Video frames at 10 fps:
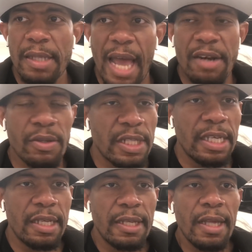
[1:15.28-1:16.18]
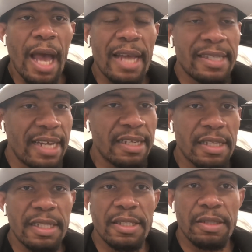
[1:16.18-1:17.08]
laterally,
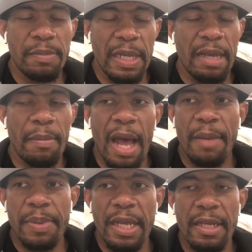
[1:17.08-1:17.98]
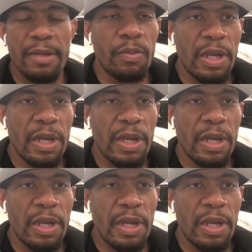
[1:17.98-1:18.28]
identically to me, in my opinion,